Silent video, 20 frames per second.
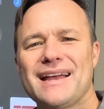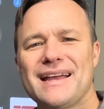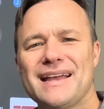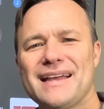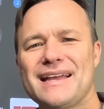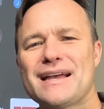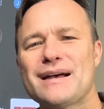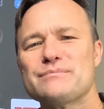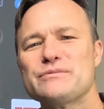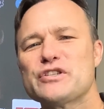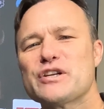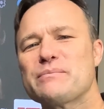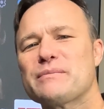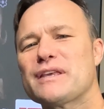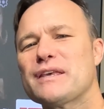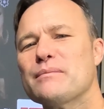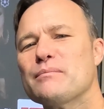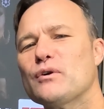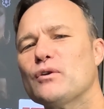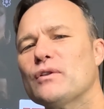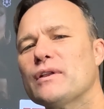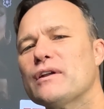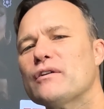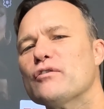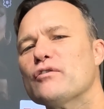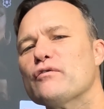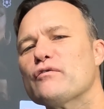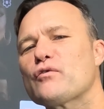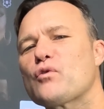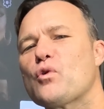Hey, I'm Jim Kimble,
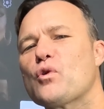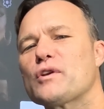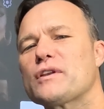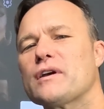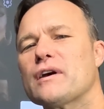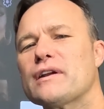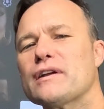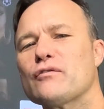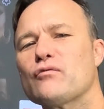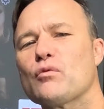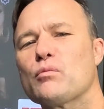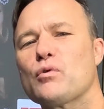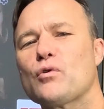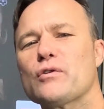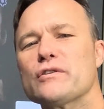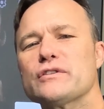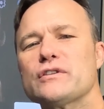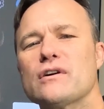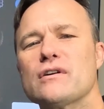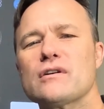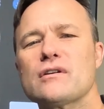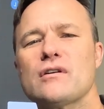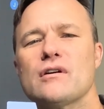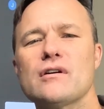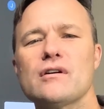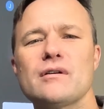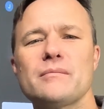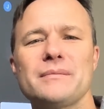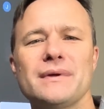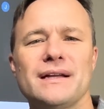editor of
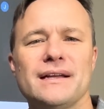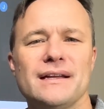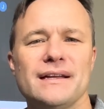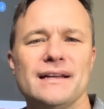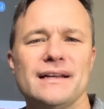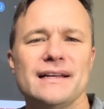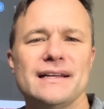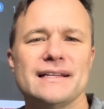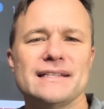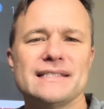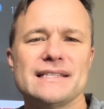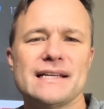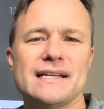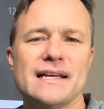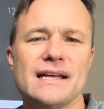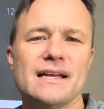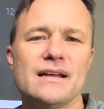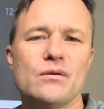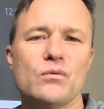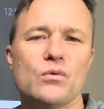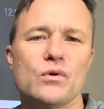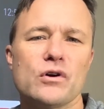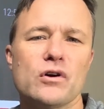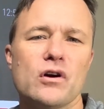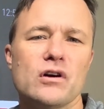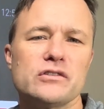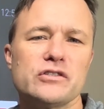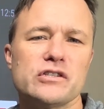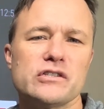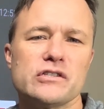CordCuttingReport.com, and today we're
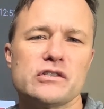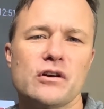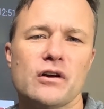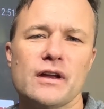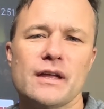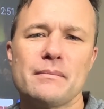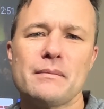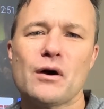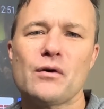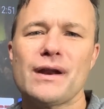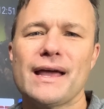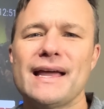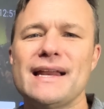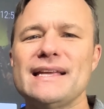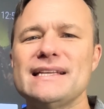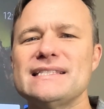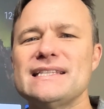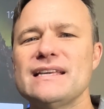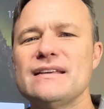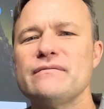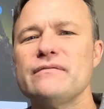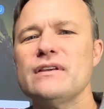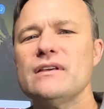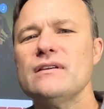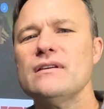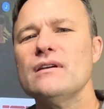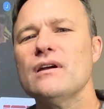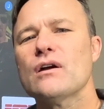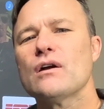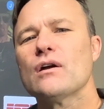not just talking about any
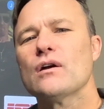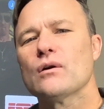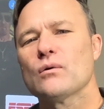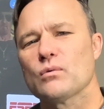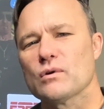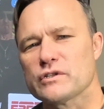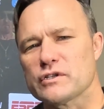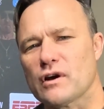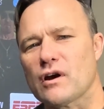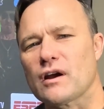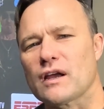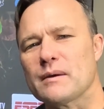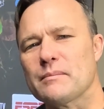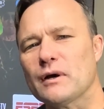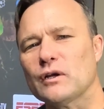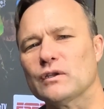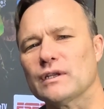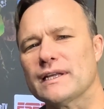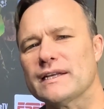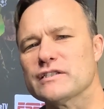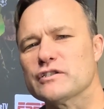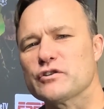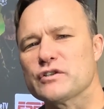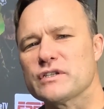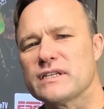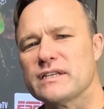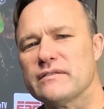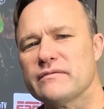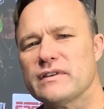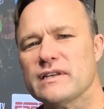TV, we're talking about laser
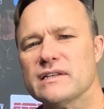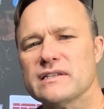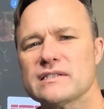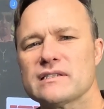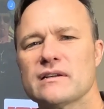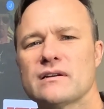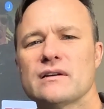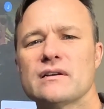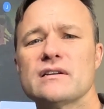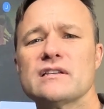TVs,